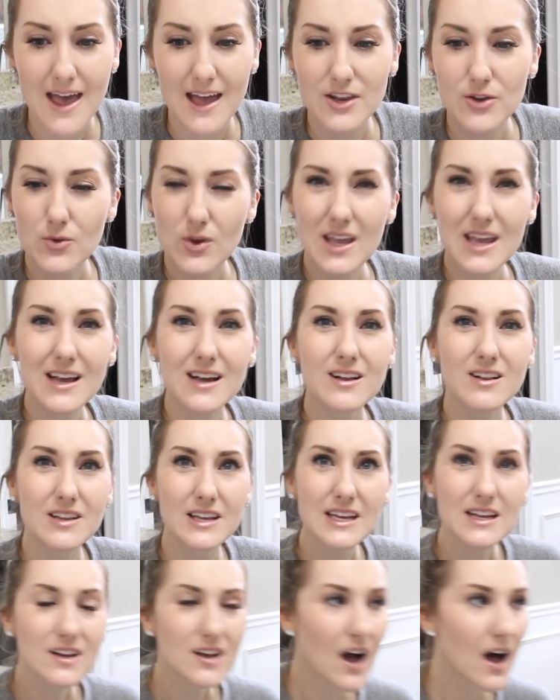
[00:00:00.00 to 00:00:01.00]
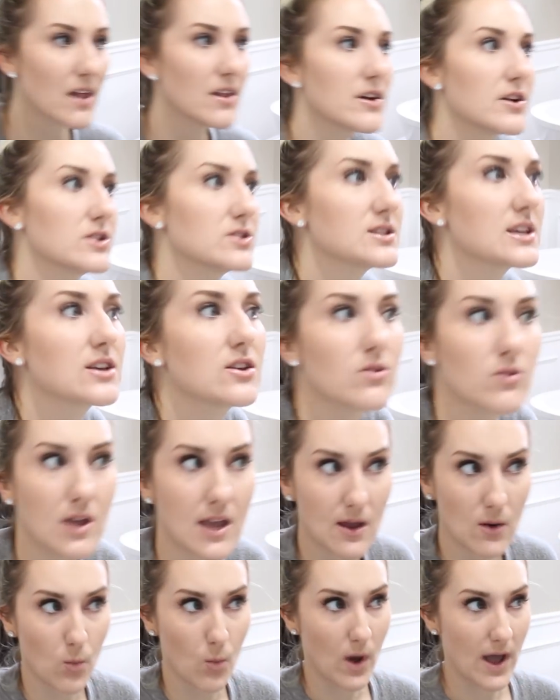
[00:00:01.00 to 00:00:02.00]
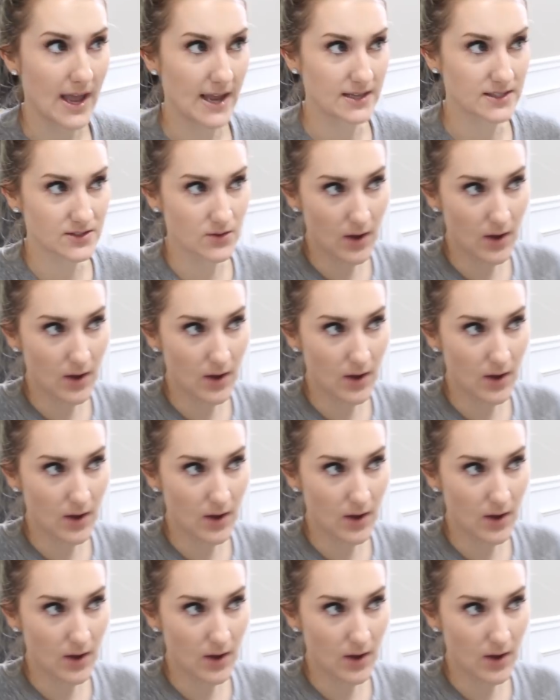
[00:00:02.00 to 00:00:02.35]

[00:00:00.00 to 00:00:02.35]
And you can't clean colors like you can white.